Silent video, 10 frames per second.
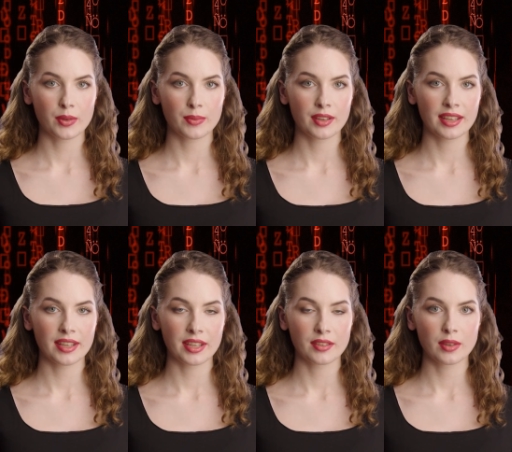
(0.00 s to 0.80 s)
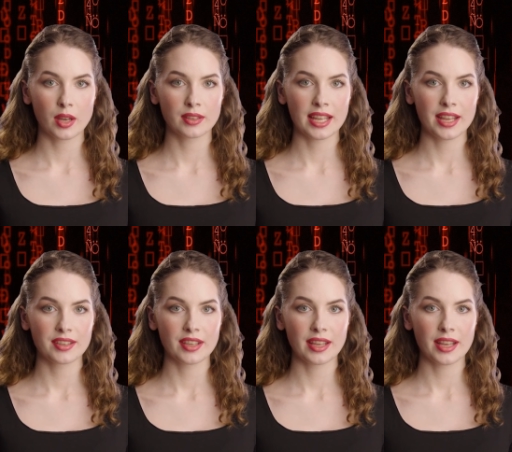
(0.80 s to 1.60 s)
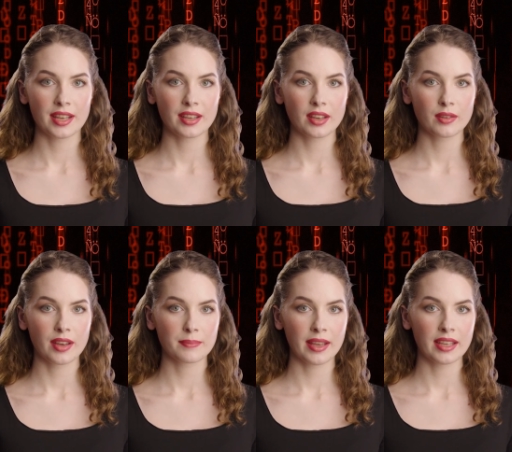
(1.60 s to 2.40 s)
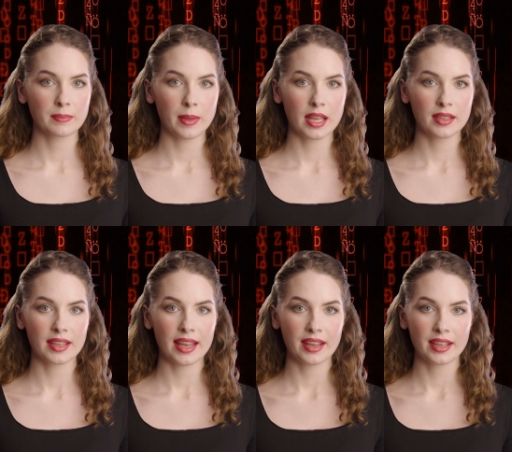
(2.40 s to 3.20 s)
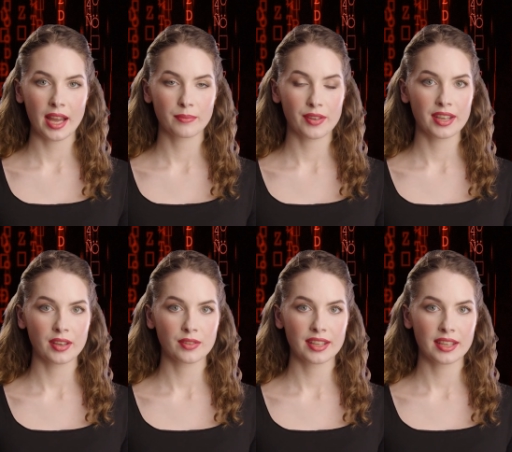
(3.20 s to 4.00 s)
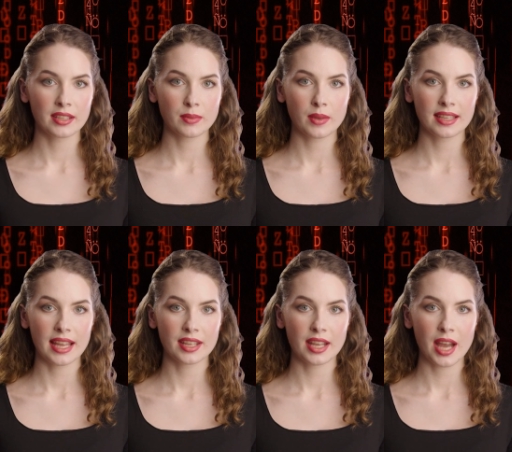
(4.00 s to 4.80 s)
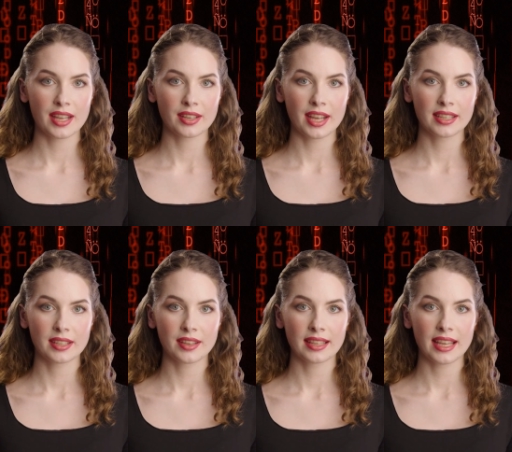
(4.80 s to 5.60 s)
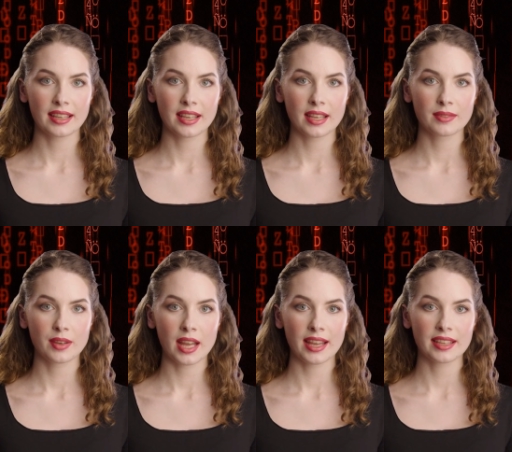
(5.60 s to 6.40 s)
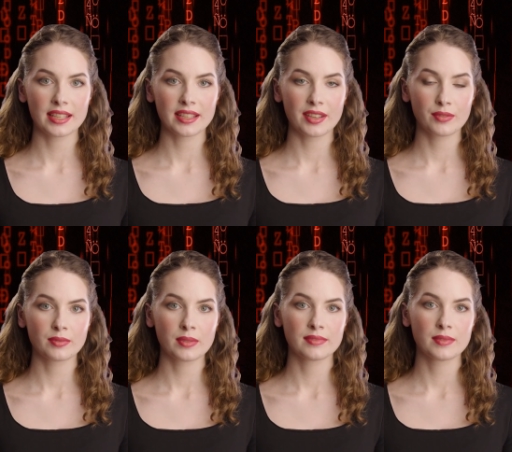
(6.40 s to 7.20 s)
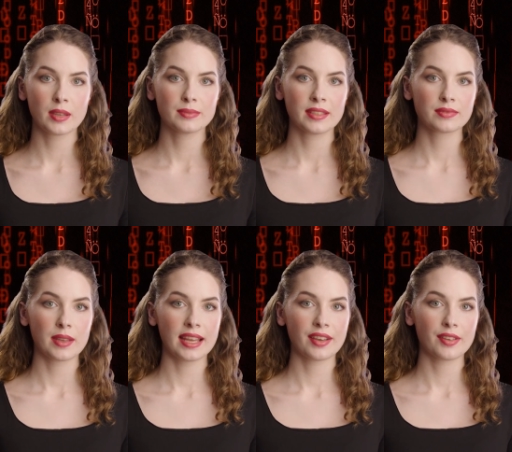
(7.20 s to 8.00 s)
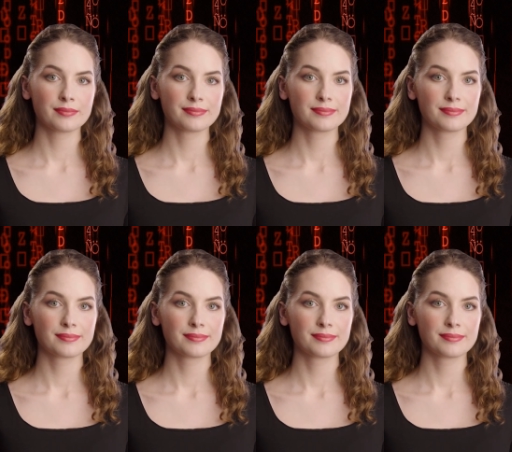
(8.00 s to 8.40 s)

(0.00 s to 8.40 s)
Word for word: and businesses of all sizes and industries need to prioritize cybersecurity to protect their assets, data, and systems from evolving threats.